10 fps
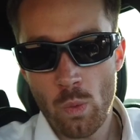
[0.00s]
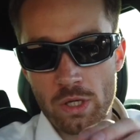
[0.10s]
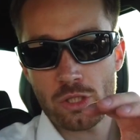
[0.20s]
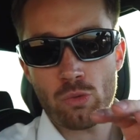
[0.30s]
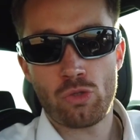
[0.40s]
What
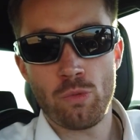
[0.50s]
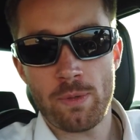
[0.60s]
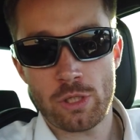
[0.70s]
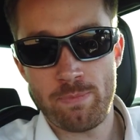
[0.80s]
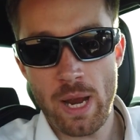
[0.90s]
is so
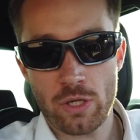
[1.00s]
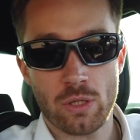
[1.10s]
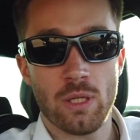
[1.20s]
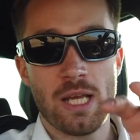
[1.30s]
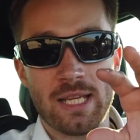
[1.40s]
super
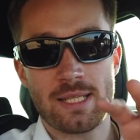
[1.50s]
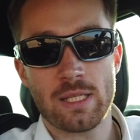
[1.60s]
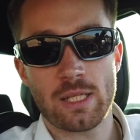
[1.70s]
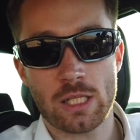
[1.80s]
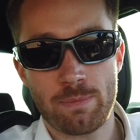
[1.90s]
special is the
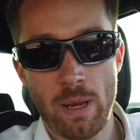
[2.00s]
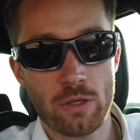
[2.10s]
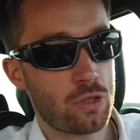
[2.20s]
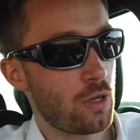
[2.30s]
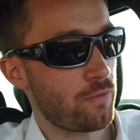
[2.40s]

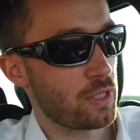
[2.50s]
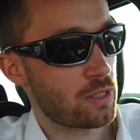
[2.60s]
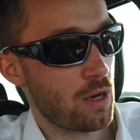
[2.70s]
suspension of this